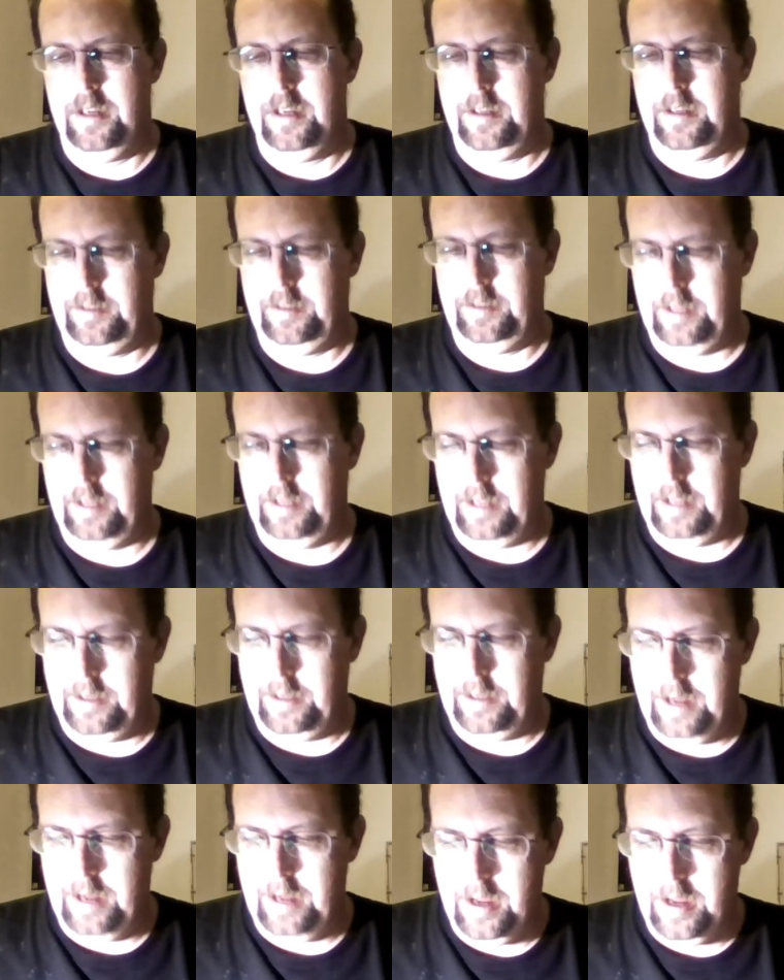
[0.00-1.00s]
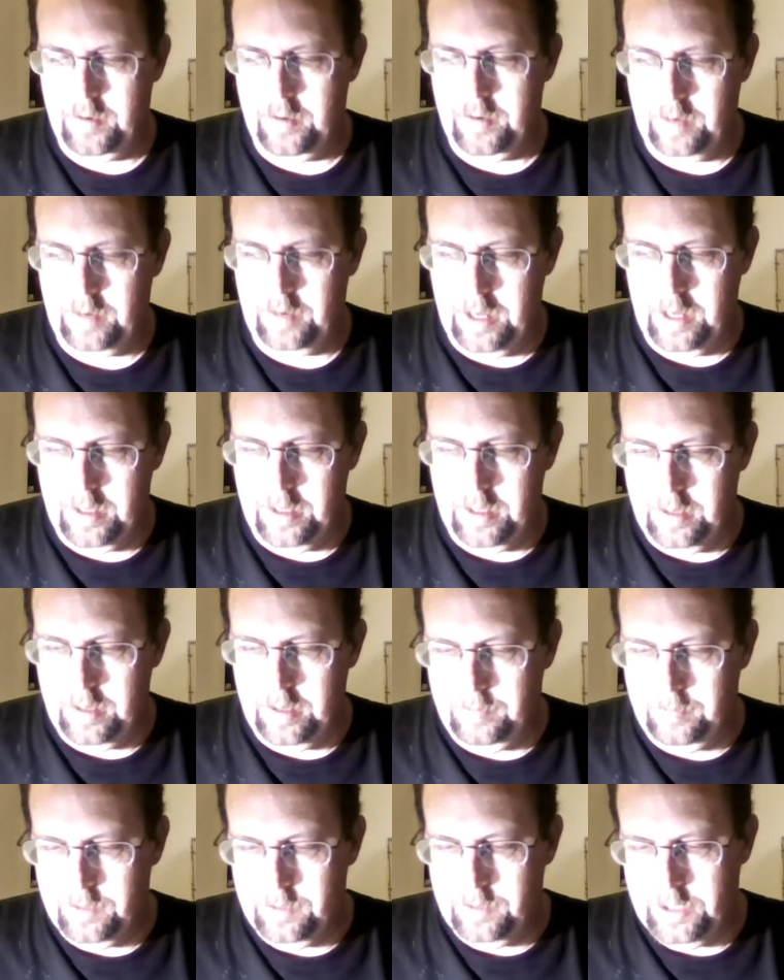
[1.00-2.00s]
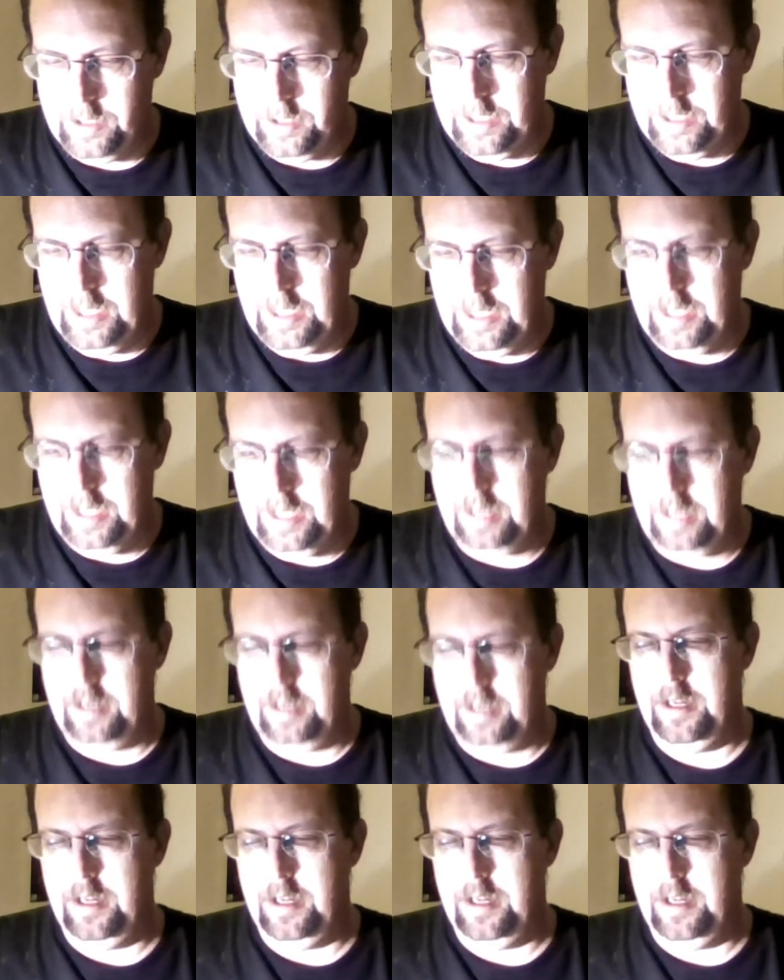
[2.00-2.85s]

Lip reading: set that down and then push it in.